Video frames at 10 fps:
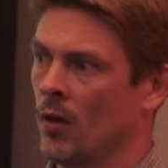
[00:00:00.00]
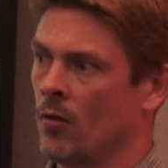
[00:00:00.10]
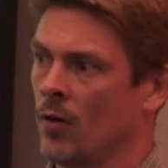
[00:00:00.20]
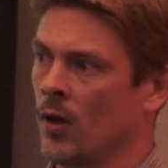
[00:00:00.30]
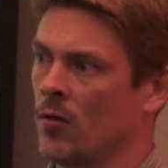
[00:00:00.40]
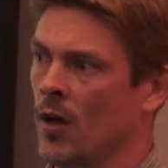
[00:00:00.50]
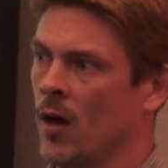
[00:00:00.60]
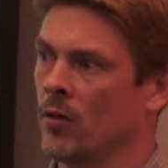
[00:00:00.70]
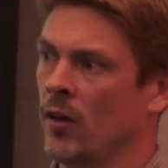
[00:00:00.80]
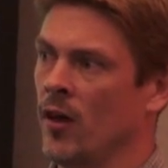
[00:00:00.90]
So, again, this
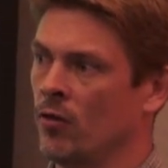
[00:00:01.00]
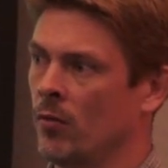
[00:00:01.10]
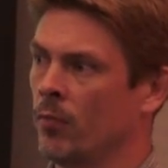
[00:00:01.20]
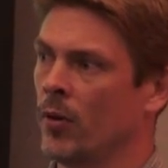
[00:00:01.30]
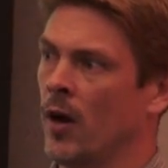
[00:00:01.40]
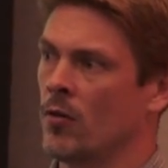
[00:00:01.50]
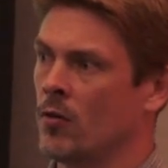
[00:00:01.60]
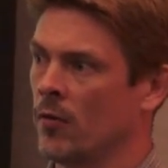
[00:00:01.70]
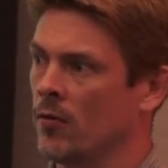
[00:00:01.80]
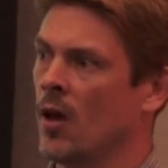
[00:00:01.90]
oscillation
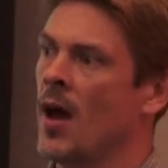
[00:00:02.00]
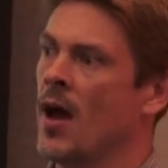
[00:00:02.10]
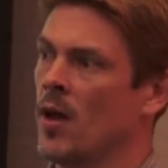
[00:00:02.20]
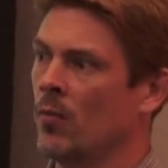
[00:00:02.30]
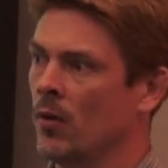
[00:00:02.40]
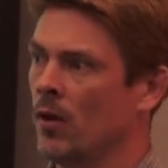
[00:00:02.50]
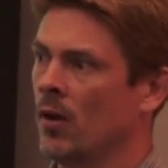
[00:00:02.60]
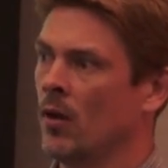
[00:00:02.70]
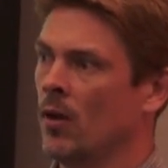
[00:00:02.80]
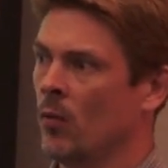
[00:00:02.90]
process of time,
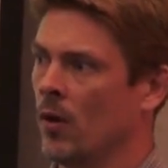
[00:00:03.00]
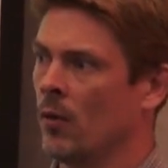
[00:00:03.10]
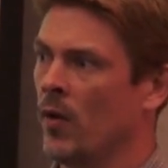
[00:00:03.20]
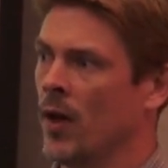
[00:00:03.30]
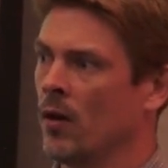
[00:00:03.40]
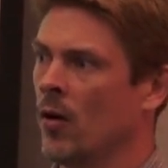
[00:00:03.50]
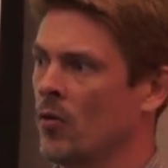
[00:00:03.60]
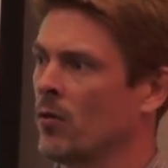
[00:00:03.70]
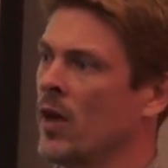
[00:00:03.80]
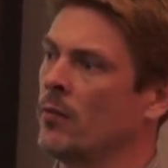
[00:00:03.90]
what Whitehead
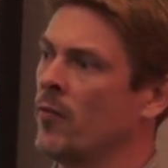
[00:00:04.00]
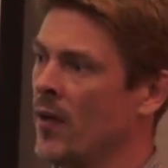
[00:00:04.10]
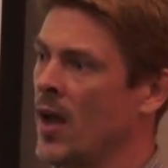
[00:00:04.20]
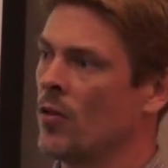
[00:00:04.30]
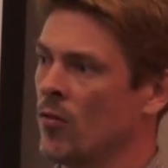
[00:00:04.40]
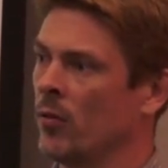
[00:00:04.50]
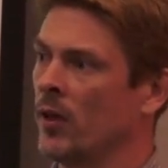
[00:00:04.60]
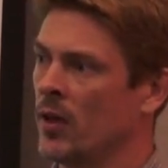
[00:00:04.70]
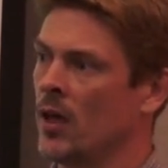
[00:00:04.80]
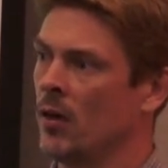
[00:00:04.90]
calls the creative advance, is
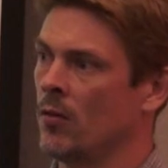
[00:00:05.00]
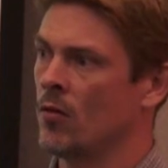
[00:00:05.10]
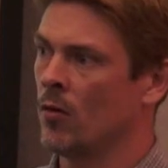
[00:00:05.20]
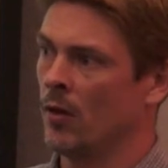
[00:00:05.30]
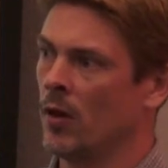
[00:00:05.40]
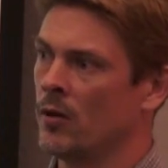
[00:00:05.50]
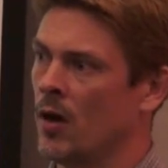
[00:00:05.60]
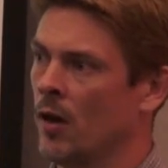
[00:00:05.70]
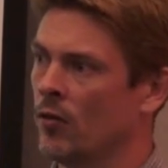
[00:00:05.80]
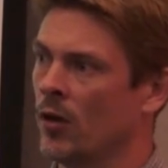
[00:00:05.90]
really key to this whole
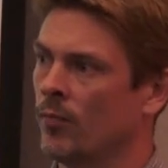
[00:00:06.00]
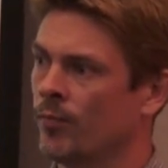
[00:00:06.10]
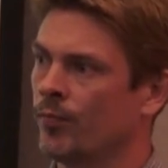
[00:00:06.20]
ontology.